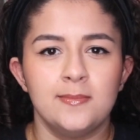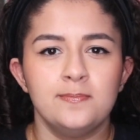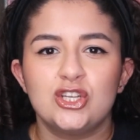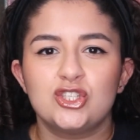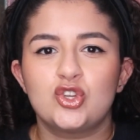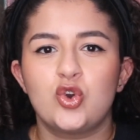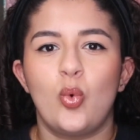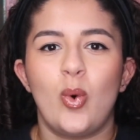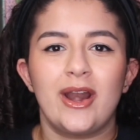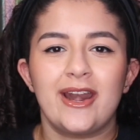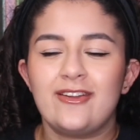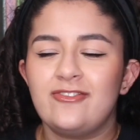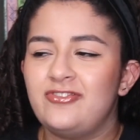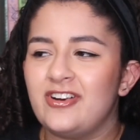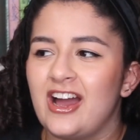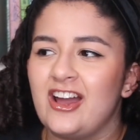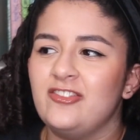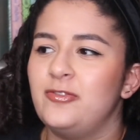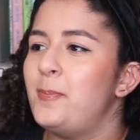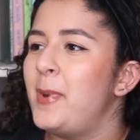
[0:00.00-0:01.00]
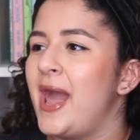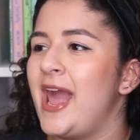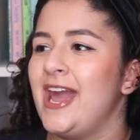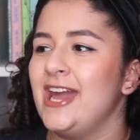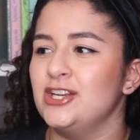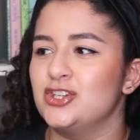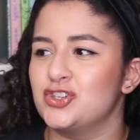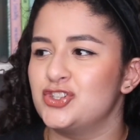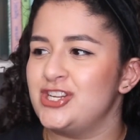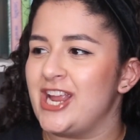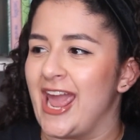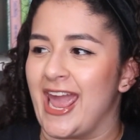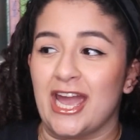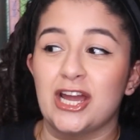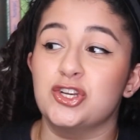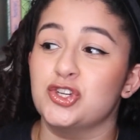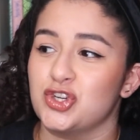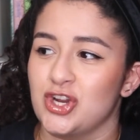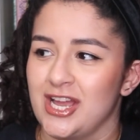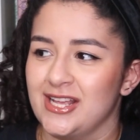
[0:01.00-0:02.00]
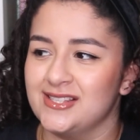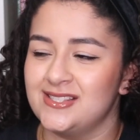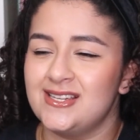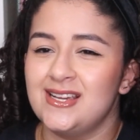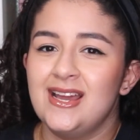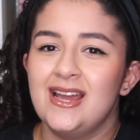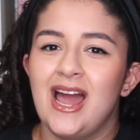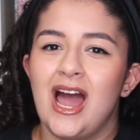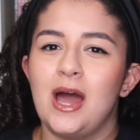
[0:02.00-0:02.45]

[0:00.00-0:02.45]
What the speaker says: 25-page tangent